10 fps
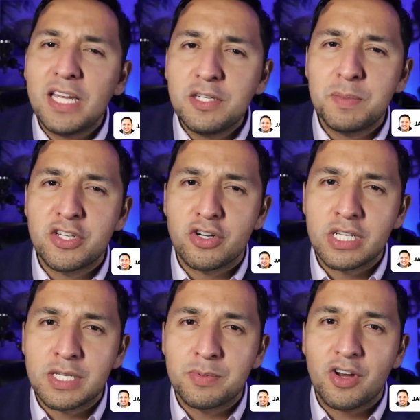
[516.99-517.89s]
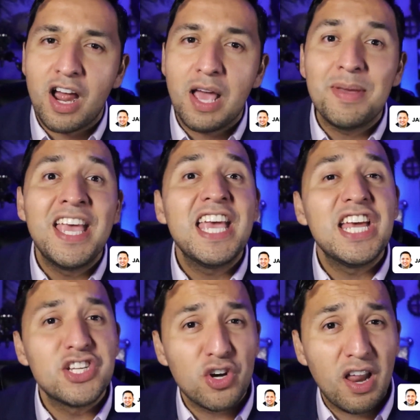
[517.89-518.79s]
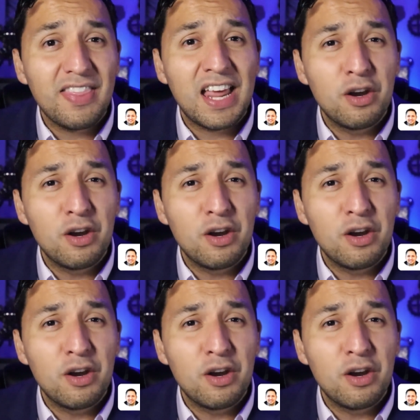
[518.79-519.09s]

please be sure to subscribe and turn on